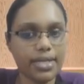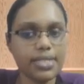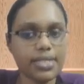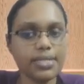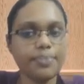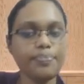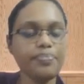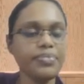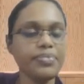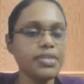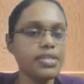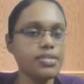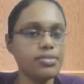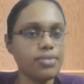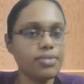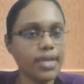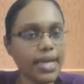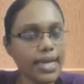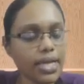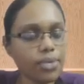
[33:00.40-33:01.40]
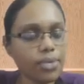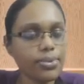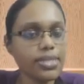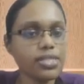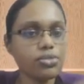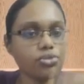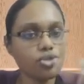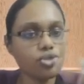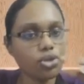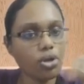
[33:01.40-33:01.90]
right? So
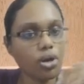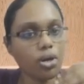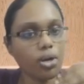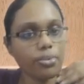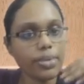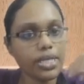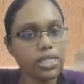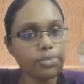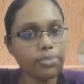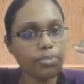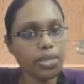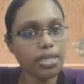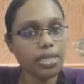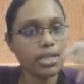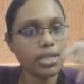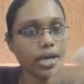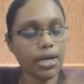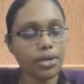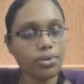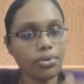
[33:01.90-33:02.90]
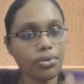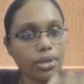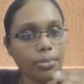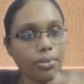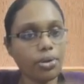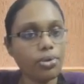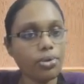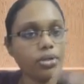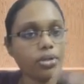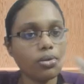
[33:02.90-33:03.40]
likewise, you should always be thorough
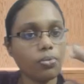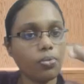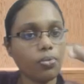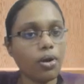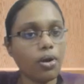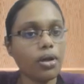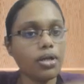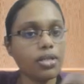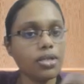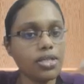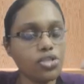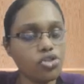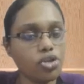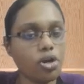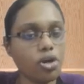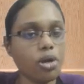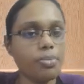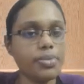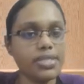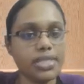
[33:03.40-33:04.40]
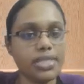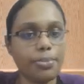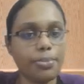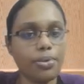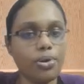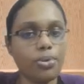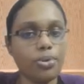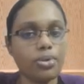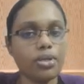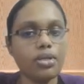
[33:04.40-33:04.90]
about what the job is
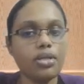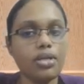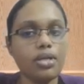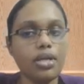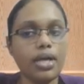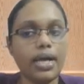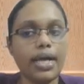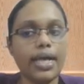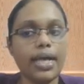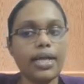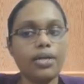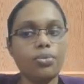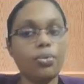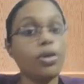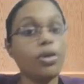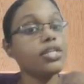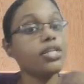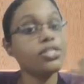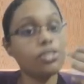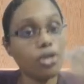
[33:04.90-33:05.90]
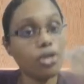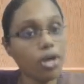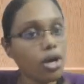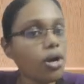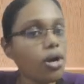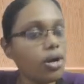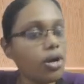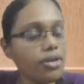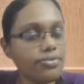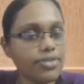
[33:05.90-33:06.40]
about and what is your
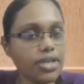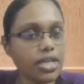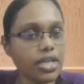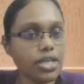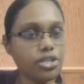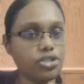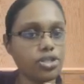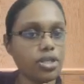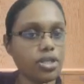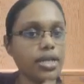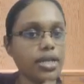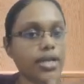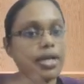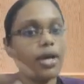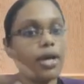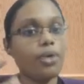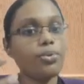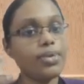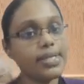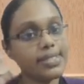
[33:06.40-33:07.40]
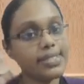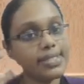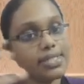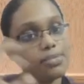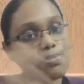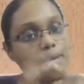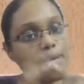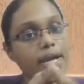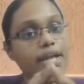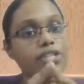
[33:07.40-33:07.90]
qualification and how does
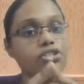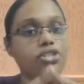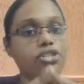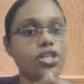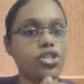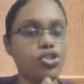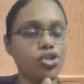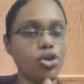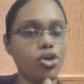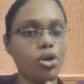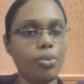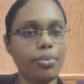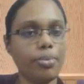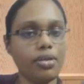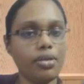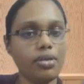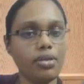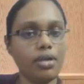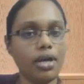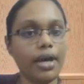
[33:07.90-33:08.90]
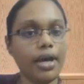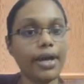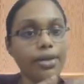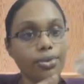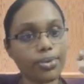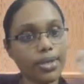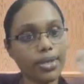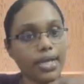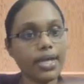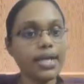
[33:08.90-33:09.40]
it match the job.
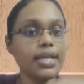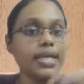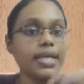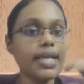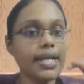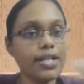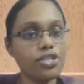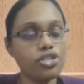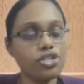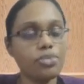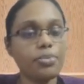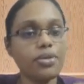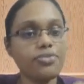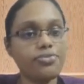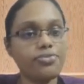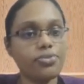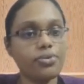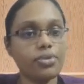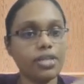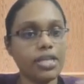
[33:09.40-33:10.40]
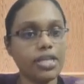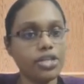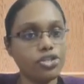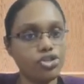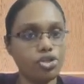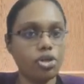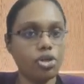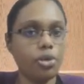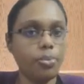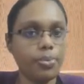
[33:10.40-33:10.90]
Are you really eligible for
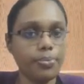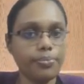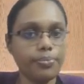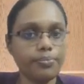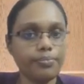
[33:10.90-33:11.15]
that job?